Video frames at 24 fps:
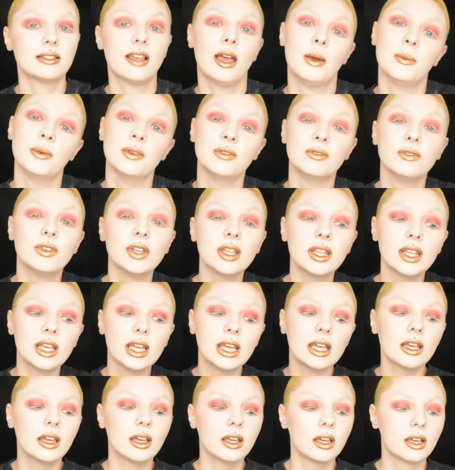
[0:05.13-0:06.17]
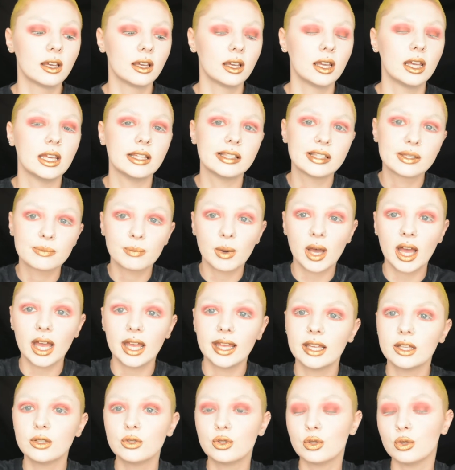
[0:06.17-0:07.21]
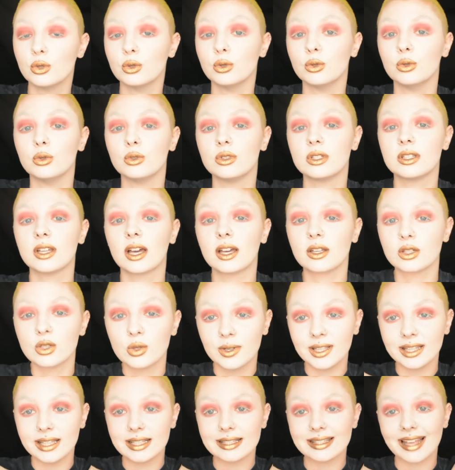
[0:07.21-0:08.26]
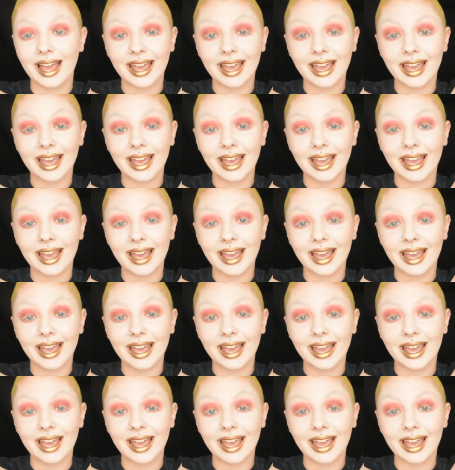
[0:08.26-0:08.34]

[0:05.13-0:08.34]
I've been feeling inspired to start doing this